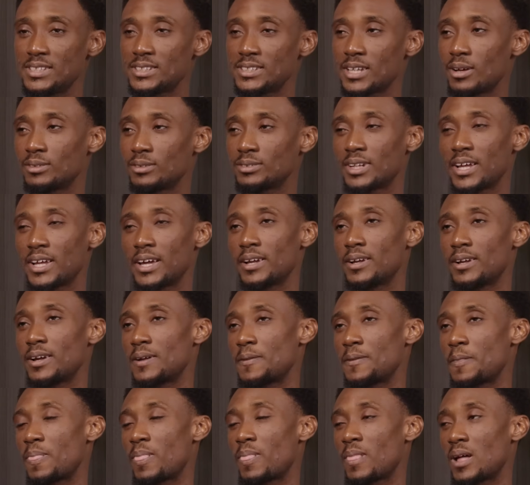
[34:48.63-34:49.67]
like
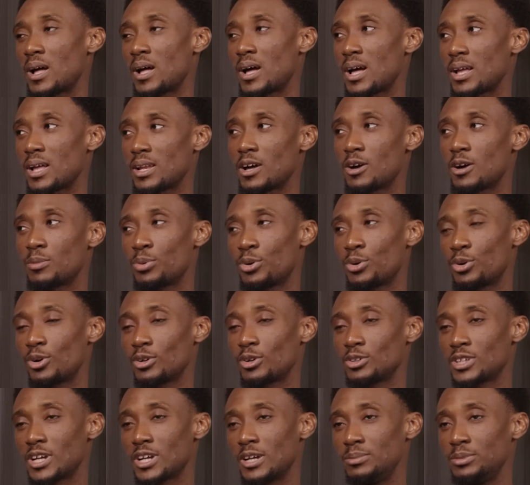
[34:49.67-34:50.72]
halal products can be
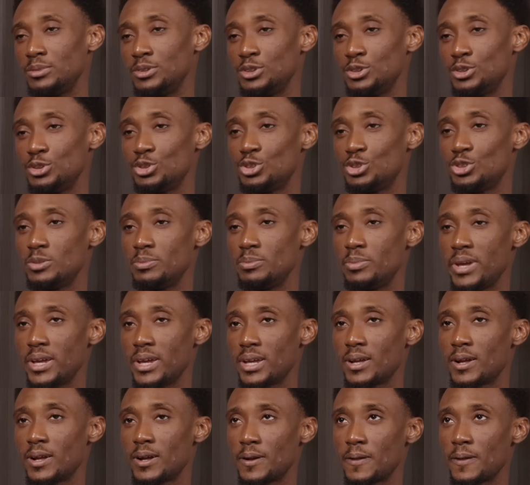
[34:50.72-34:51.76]
used to make
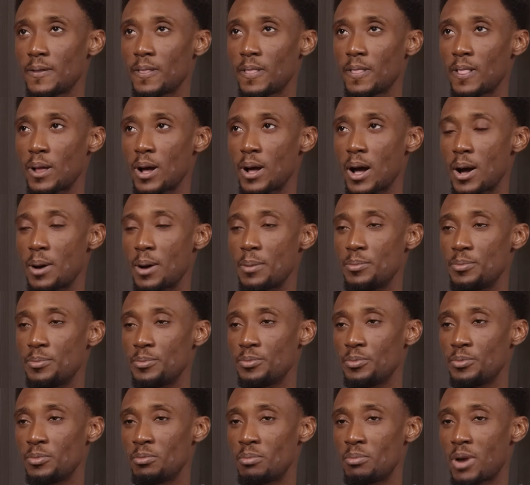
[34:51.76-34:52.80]

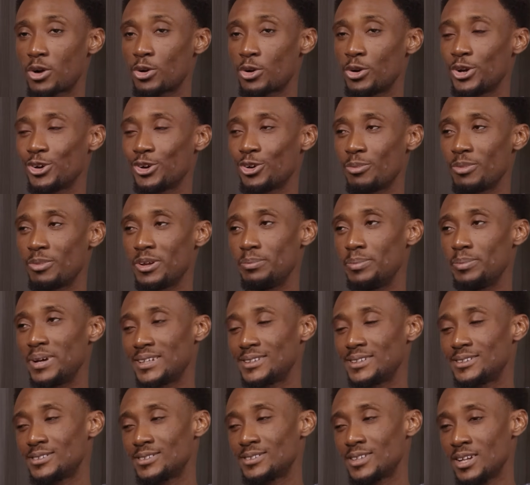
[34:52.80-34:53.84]
macroeconomic bets.
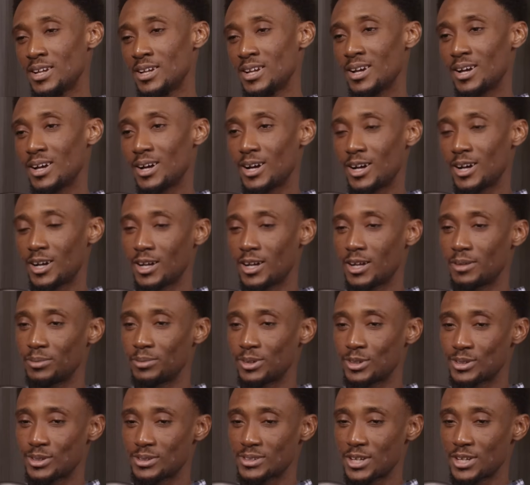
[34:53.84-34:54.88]
because I
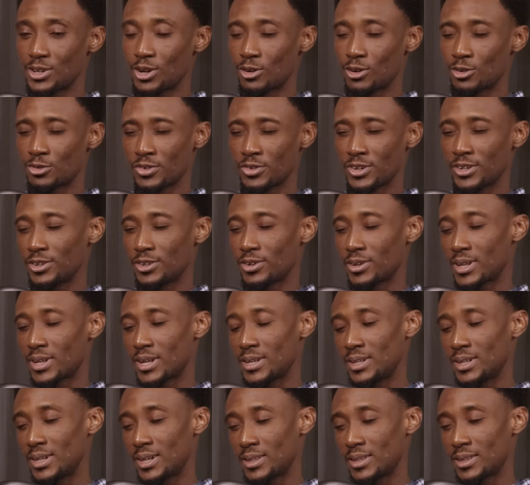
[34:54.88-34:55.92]
know I was reading the other day, and
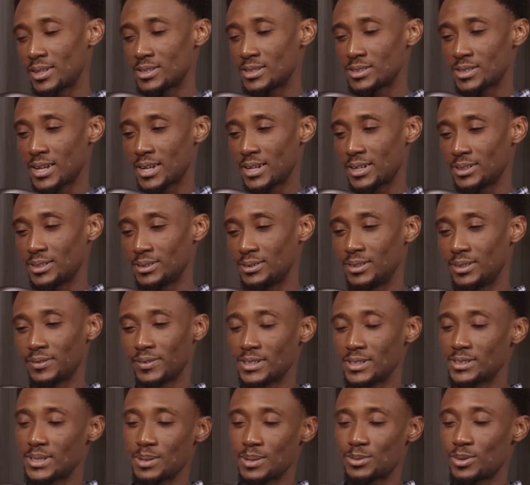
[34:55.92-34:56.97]
there's like different types of
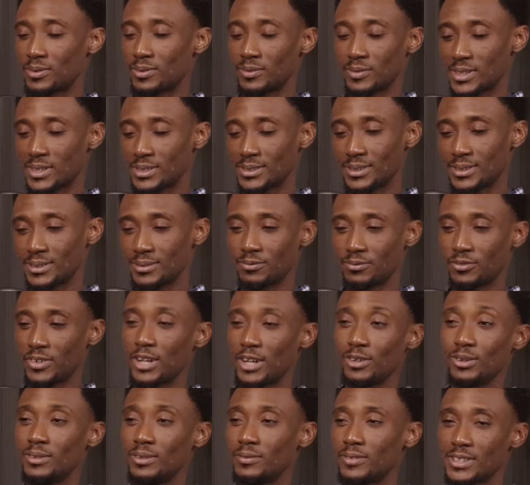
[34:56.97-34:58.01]
investing: value
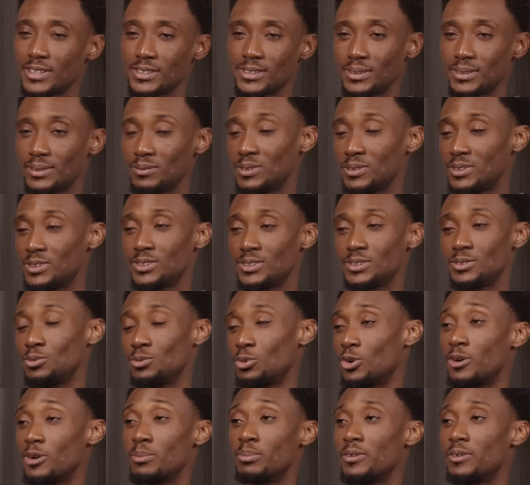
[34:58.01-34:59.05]
investing, which Warren
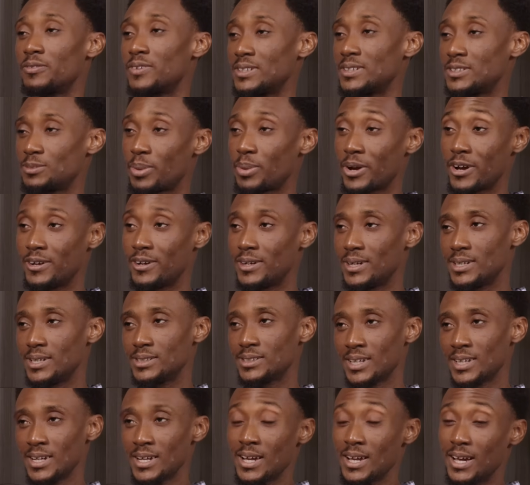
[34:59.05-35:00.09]
Buffett's pioneers,
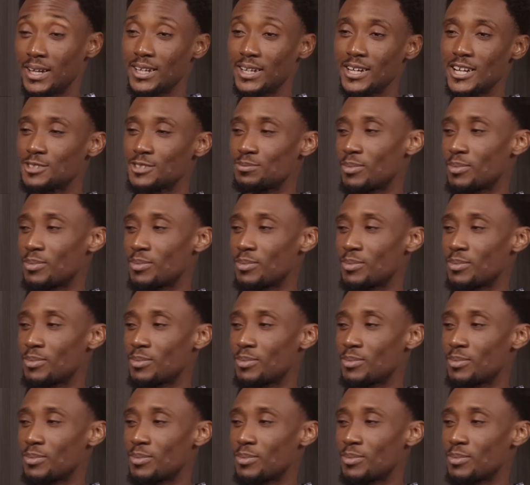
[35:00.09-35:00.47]
and then there's macro